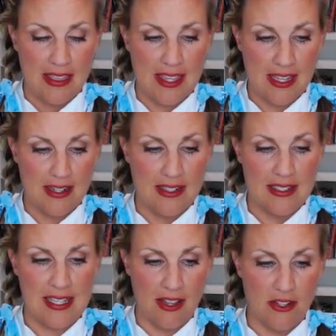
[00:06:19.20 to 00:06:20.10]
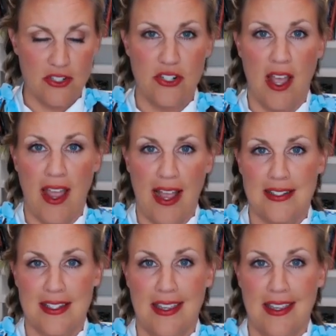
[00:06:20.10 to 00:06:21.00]
that sellers are not
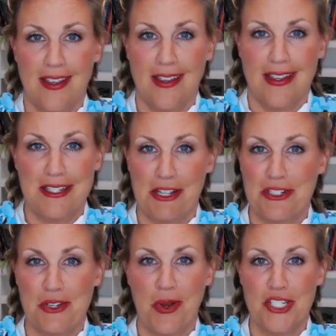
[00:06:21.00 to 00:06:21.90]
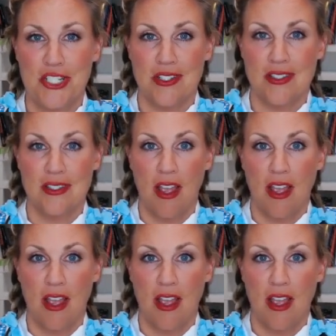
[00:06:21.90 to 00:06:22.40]
asking intelligent questions